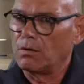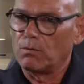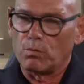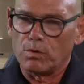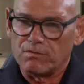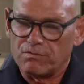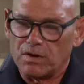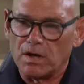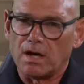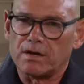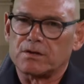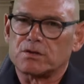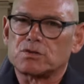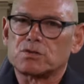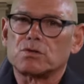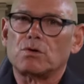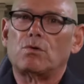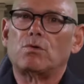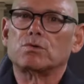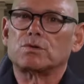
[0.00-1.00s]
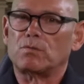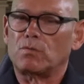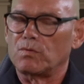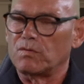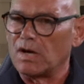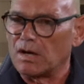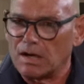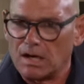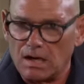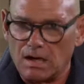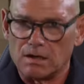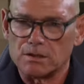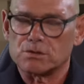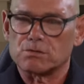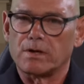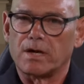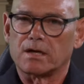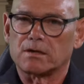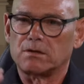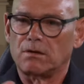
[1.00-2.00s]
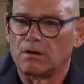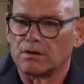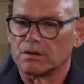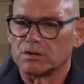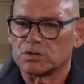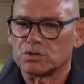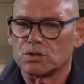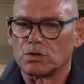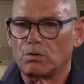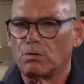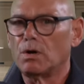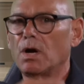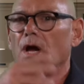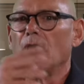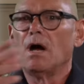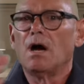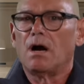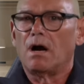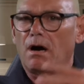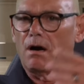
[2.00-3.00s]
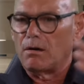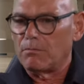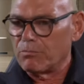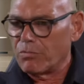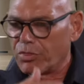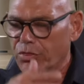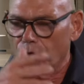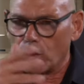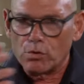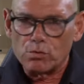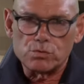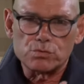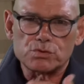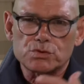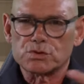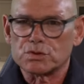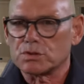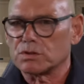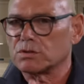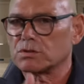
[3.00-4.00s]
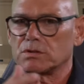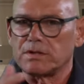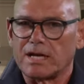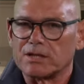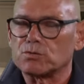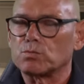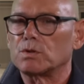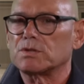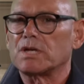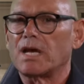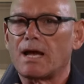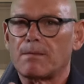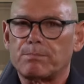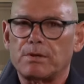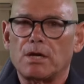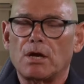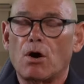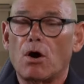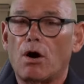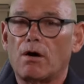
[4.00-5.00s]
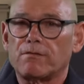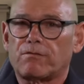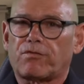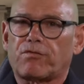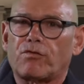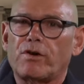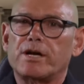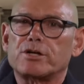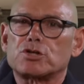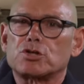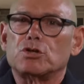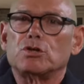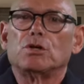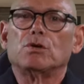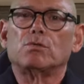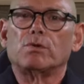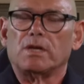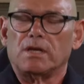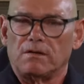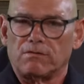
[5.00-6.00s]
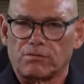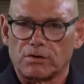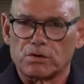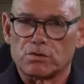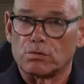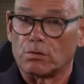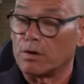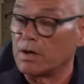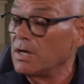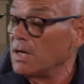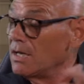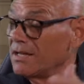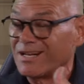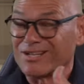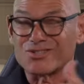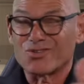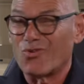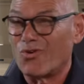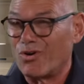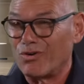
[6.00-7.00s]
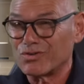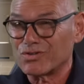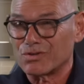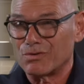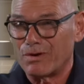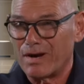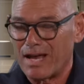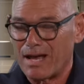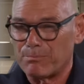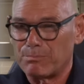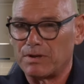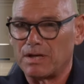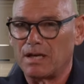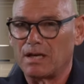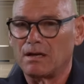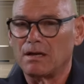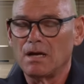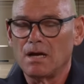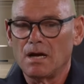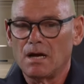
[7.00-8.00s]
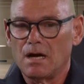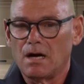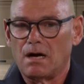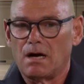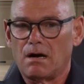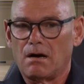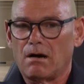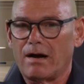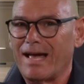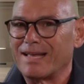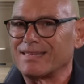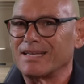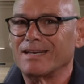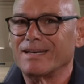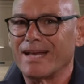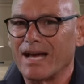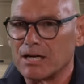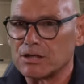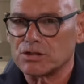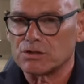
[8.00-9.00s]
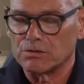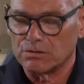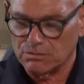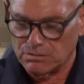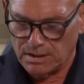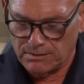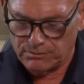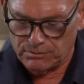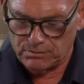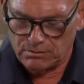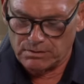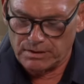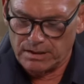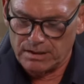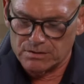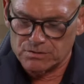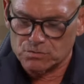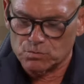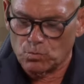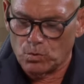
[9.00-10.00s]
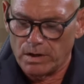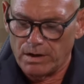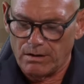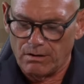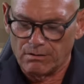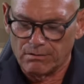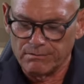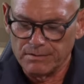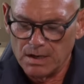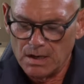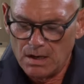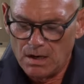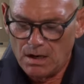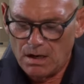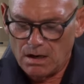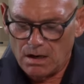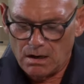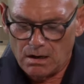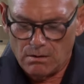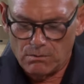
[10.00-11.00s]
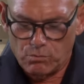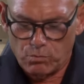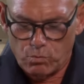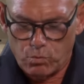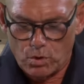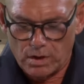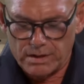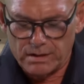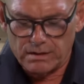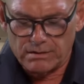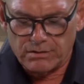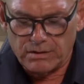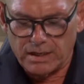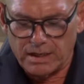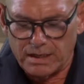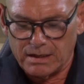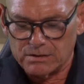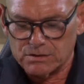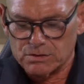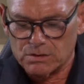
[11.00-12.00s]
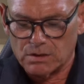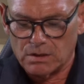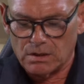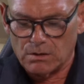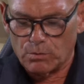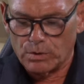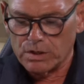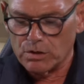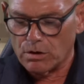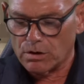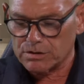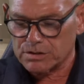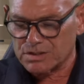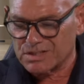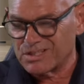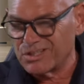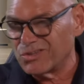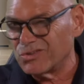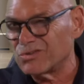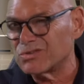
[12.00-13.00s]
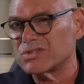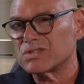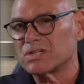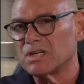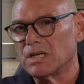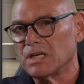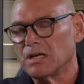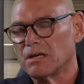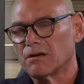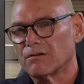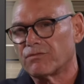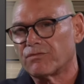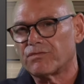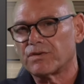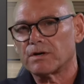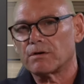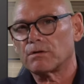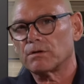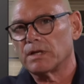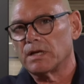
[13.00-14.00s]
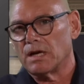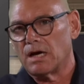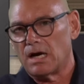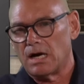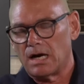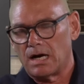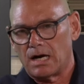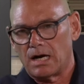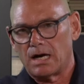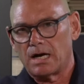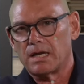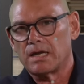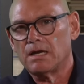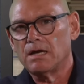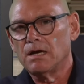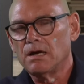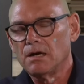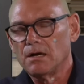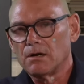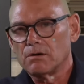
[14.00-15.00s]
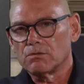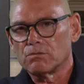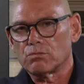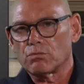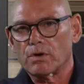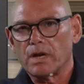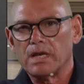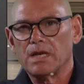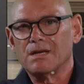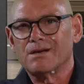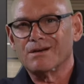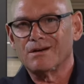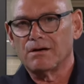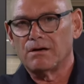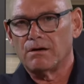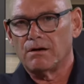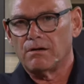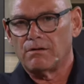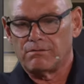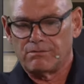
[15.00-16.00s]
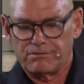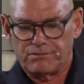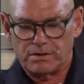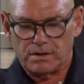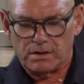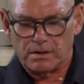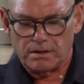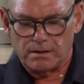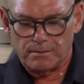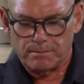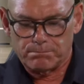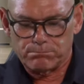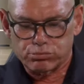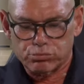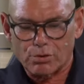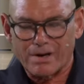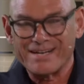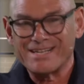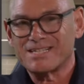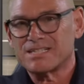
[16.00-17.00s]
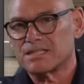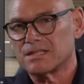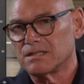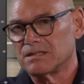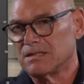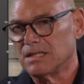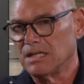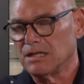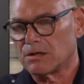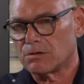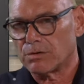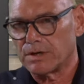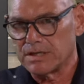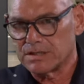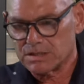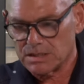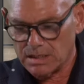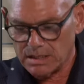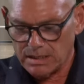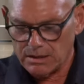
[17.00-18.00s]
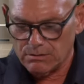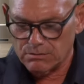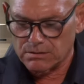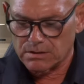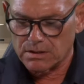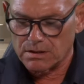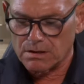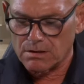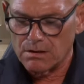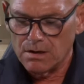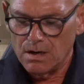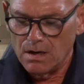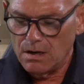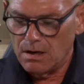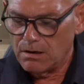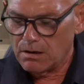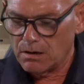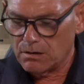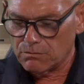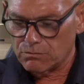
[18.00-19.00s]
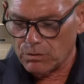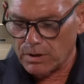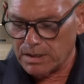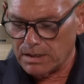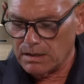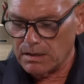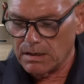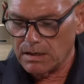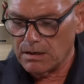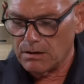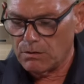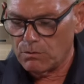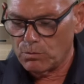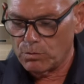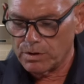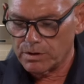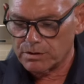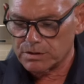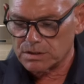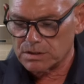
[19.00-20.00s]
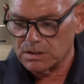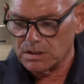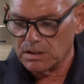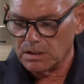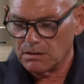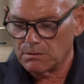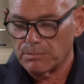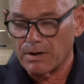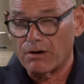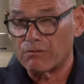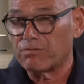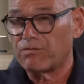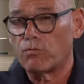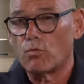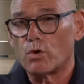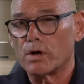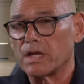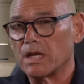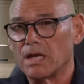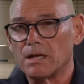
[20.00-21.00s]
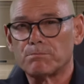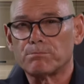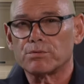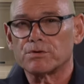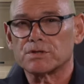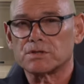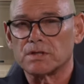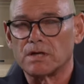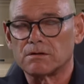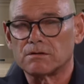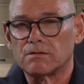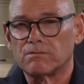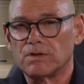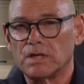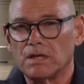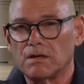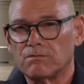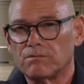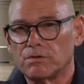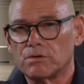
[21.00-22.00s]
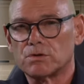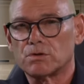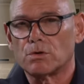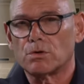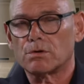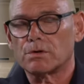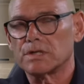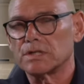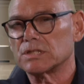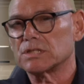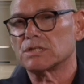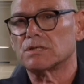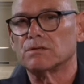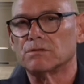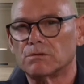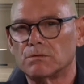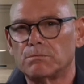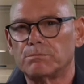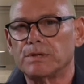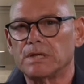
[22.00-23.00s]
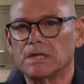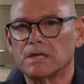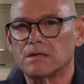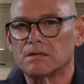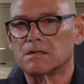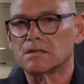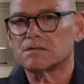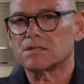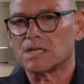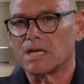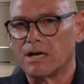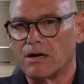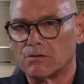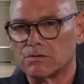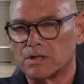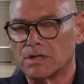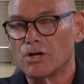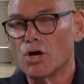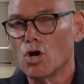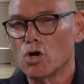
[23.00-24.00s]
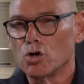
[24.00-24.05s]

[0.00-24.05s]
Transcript: we've got it sold and we've got a contract on it. So um, those, that's what's happening on fresh new inventory. That's also happening uh, at the national level as well. Uh, one of the things uh, we are still seeing a fairly high rate of uh, price decreasing out there. Uh, right now, we're seeing about 48% of the inventory still being discounted